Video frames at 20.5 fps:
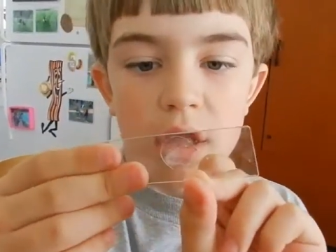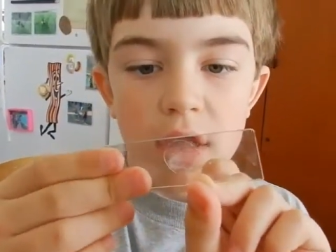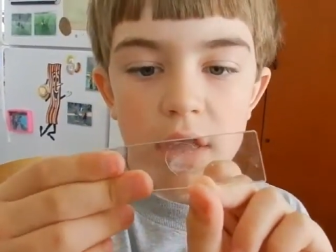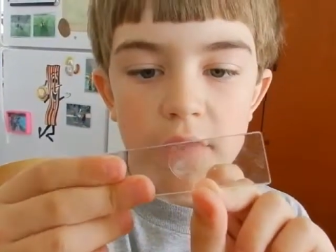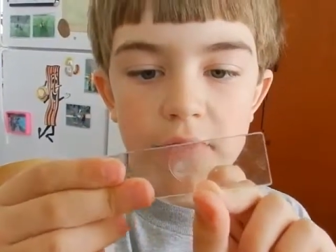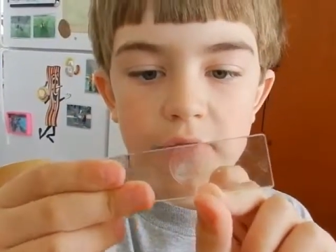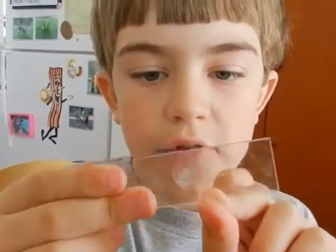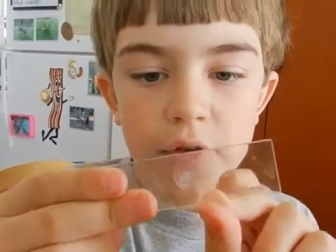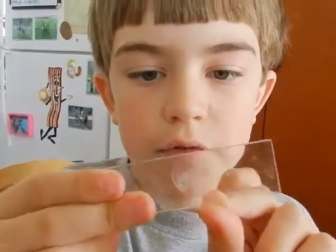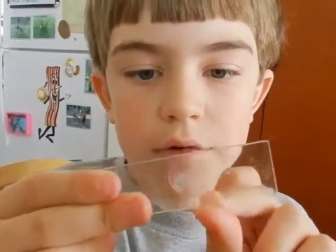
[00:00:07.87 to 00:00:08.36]

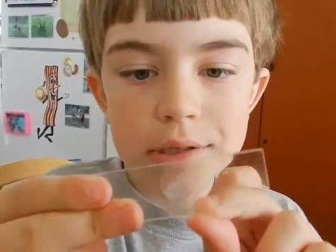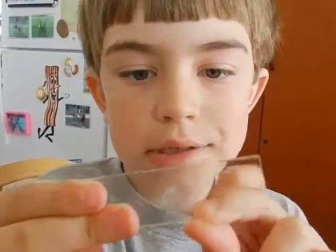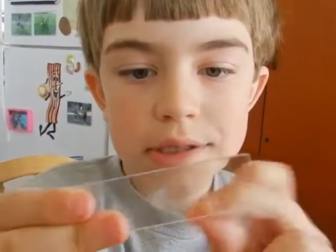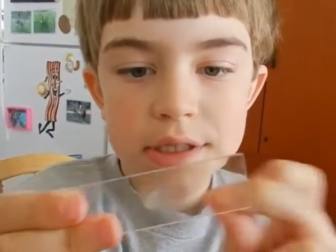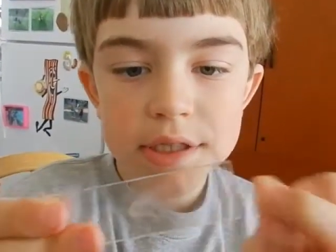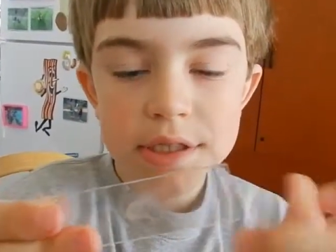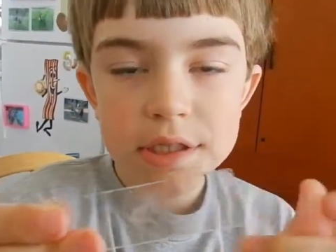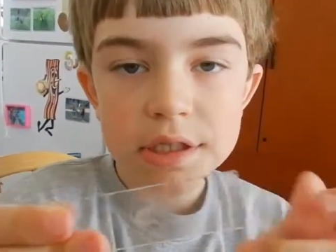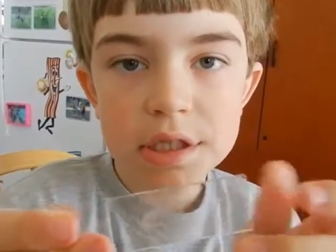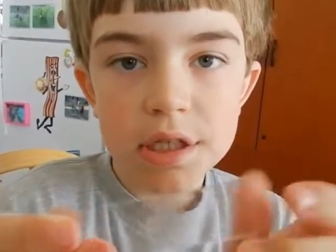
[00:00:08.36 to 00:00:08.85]
if you want
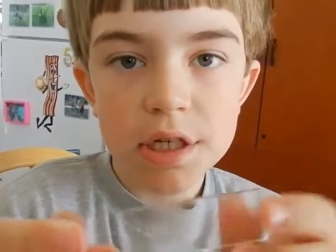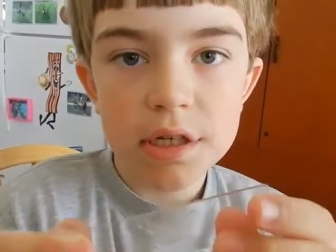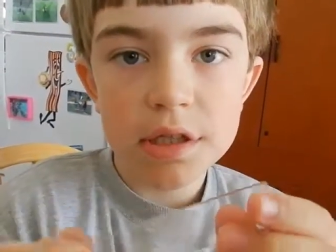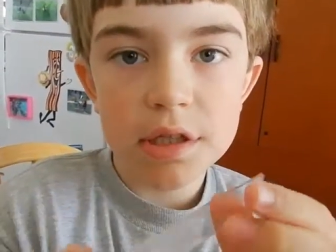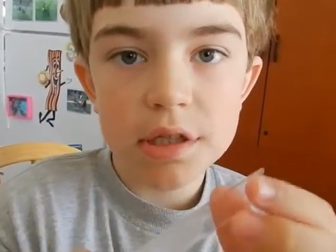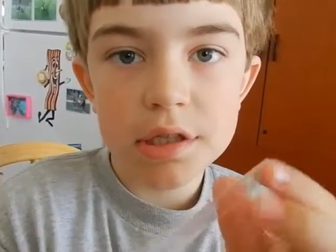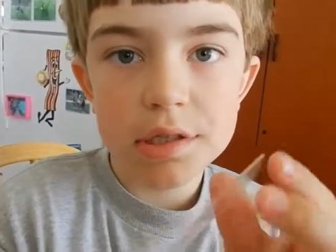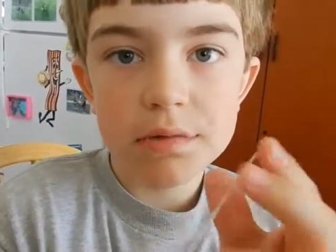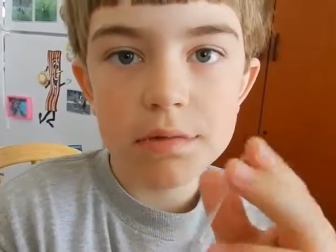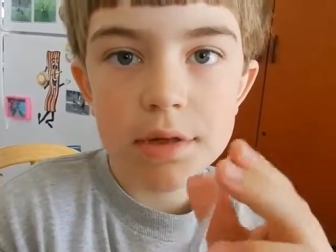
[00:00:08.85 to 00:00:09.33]
to see
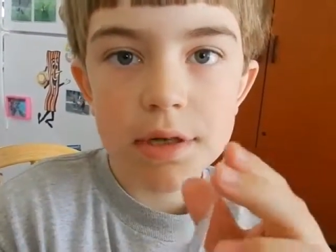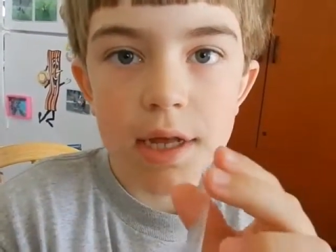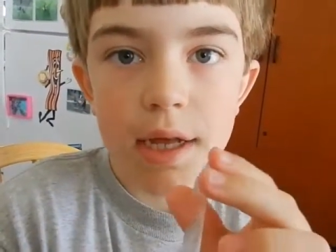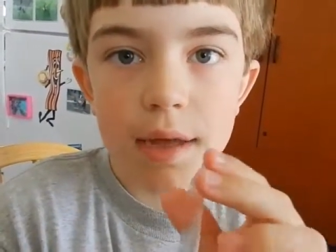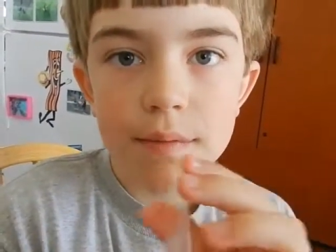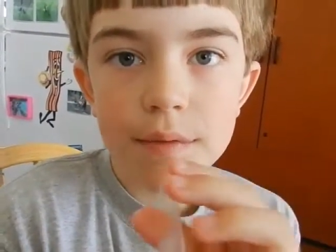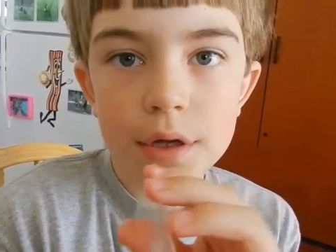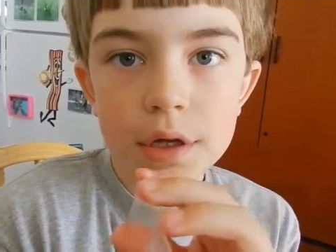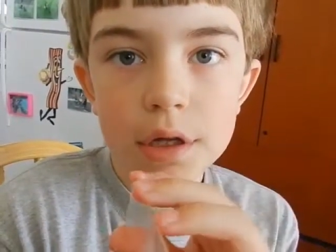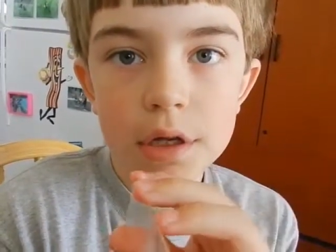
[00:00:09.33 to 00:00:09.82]
this one,
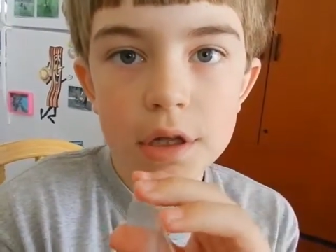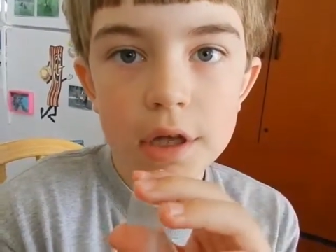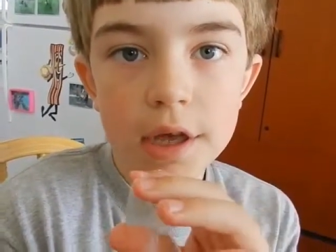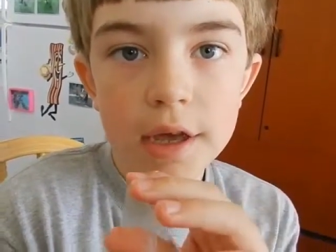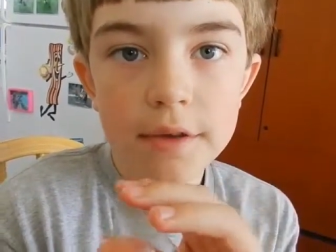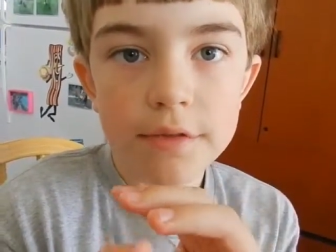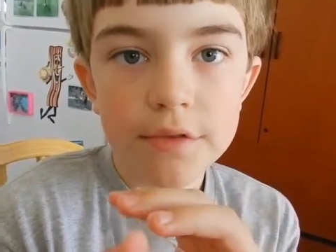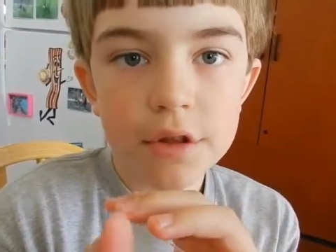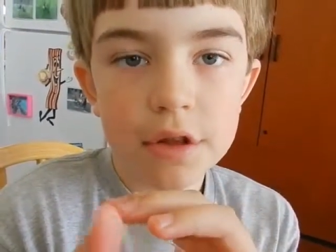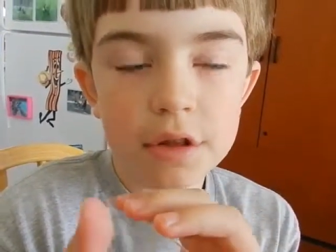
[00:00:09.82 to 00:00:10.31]
I'm going to
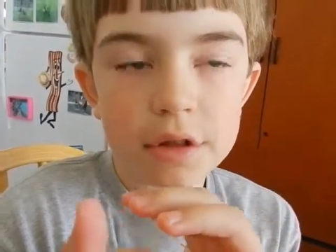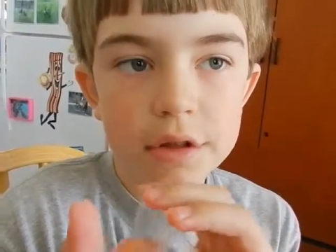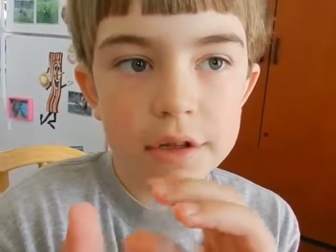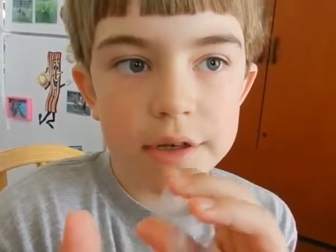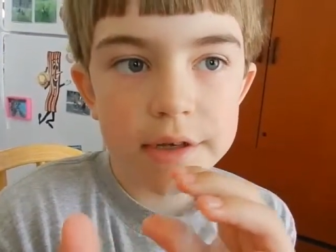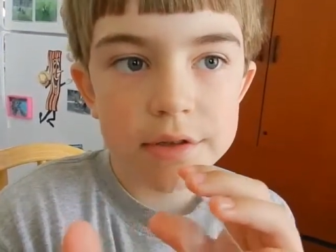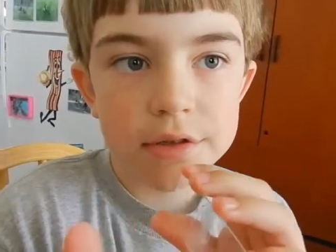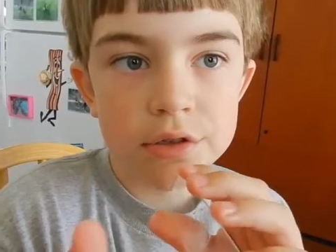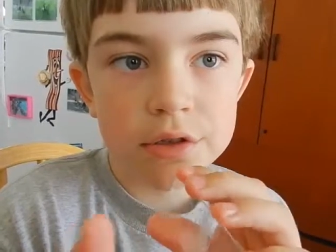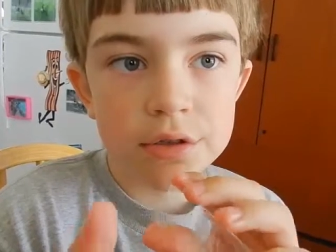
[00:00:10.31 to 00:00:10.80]
have the
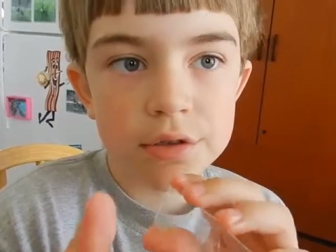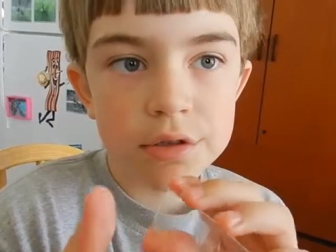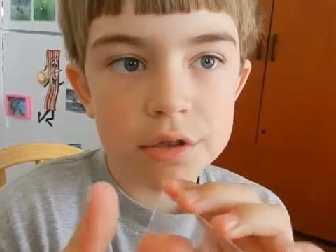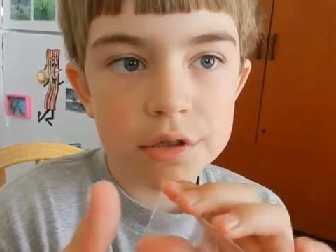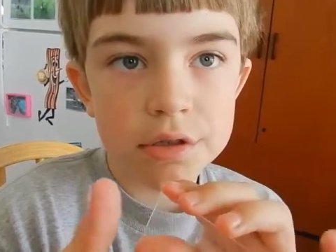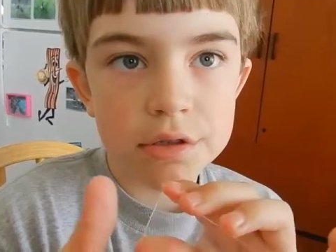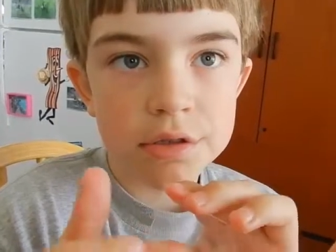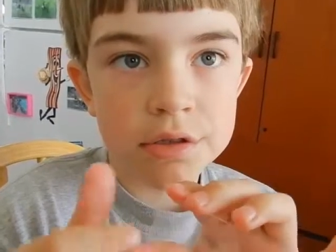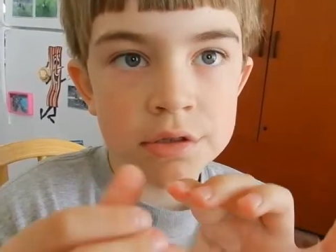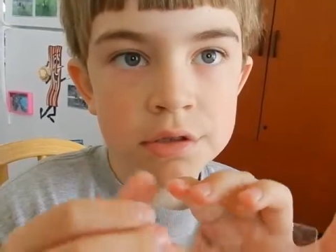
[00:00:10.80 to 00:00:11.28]
link to
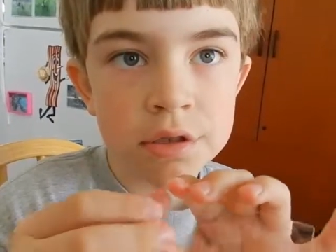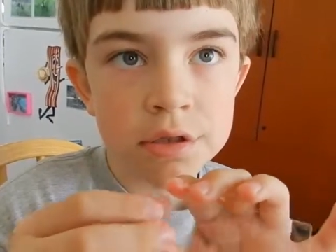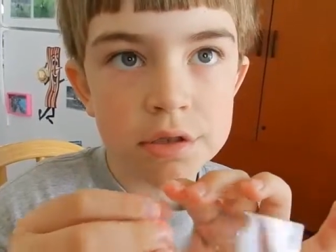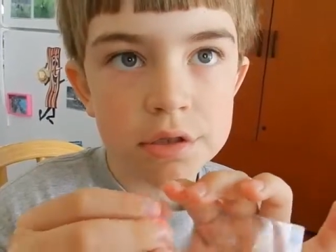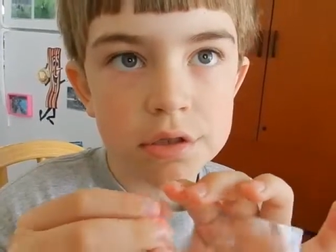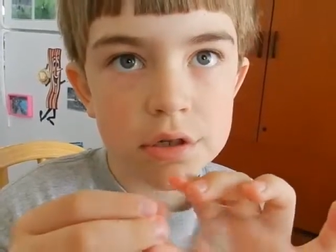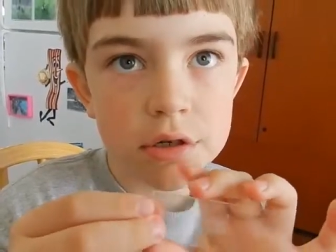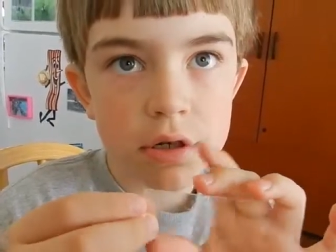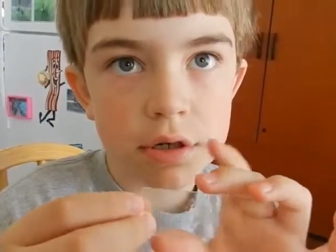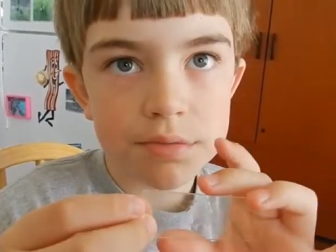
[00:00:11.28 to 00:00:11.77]
the
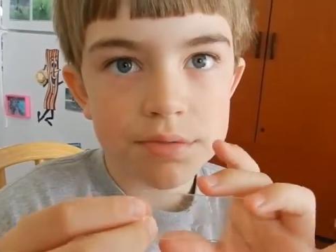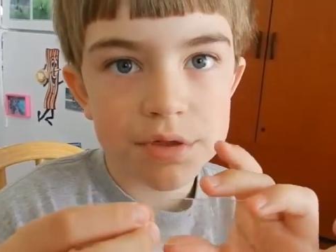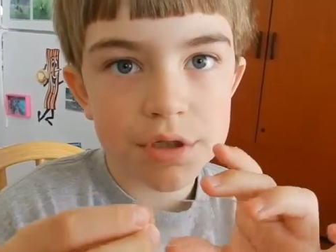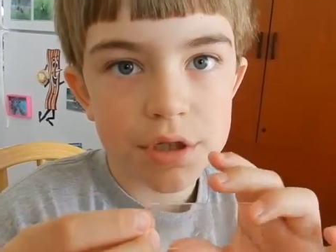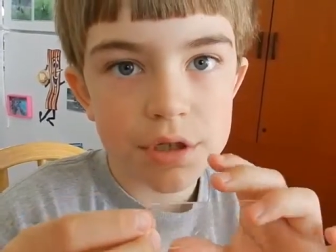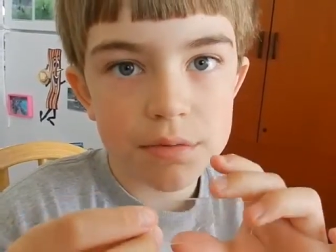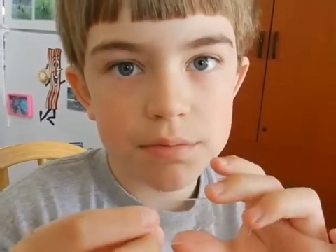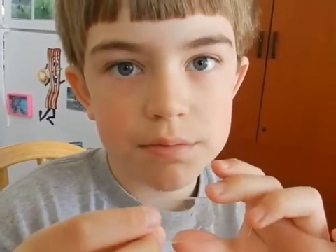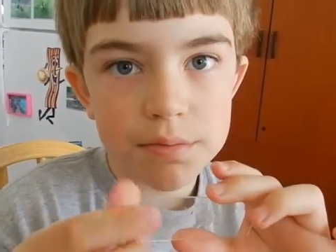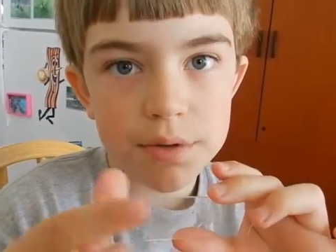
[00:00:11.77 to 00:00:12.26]

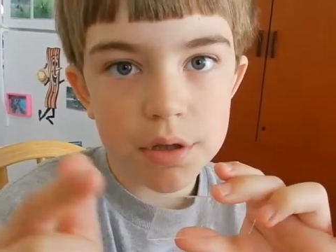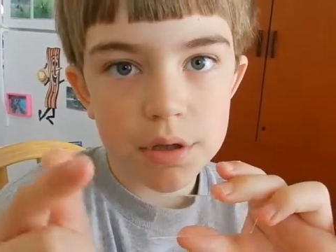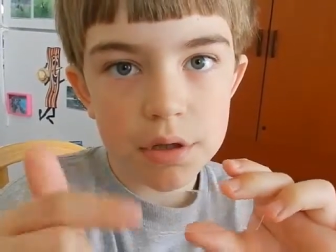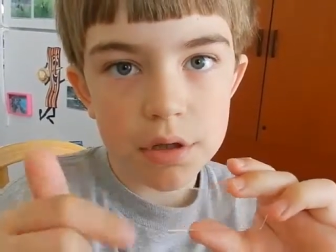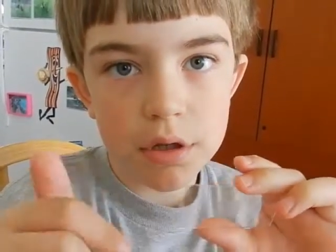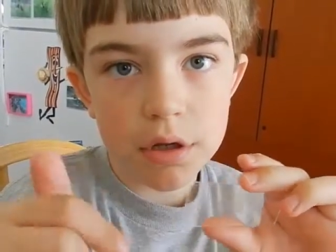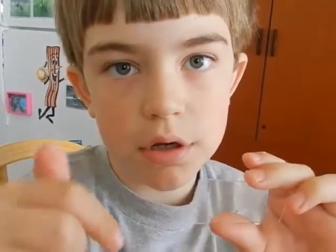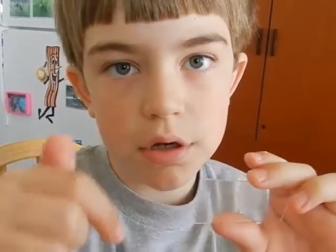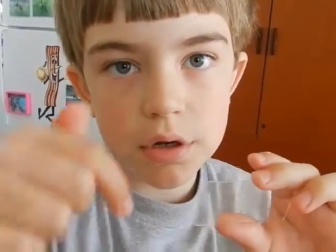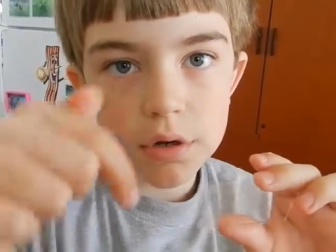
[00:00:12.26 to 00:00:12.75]
description
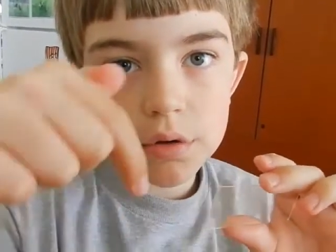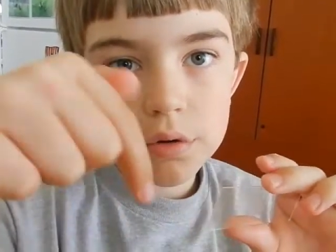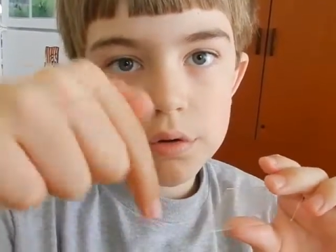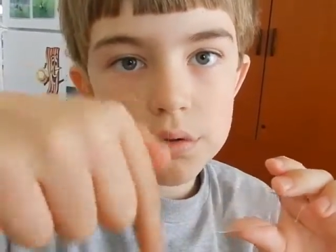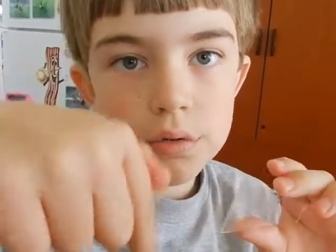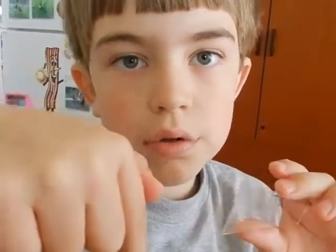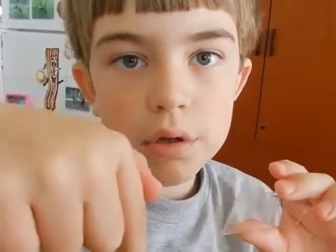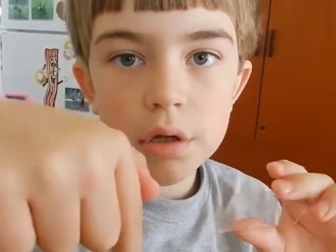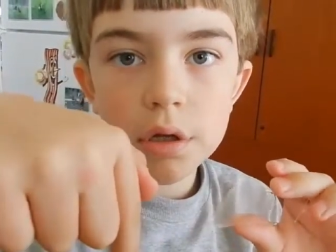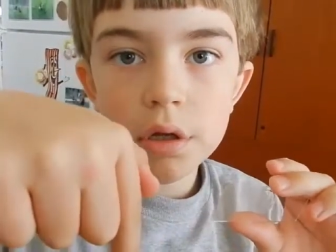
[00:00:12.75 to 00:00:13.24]

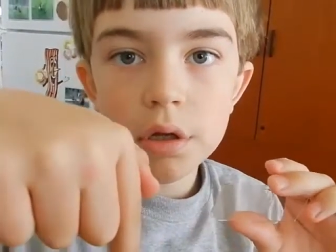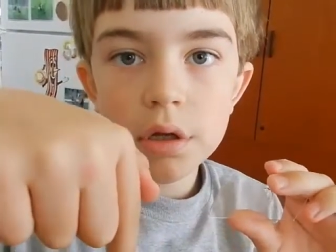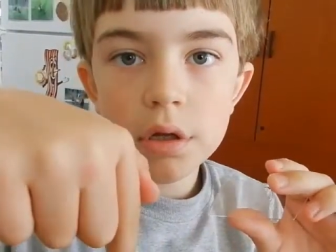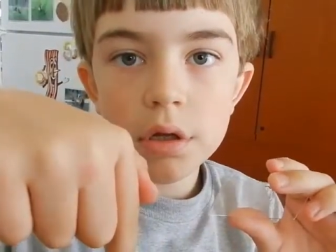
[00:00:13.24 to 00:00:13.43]
below.